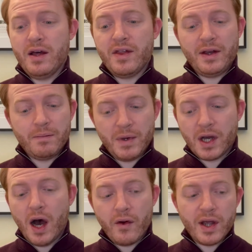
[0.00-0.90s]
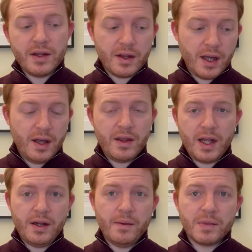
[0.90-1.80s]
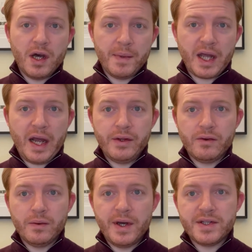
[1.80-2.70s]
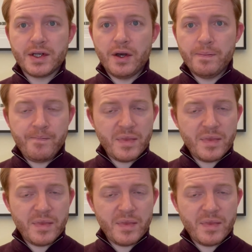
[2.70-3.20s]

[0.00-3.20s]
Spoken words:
I think Magari and then Camarcanda are the way to go.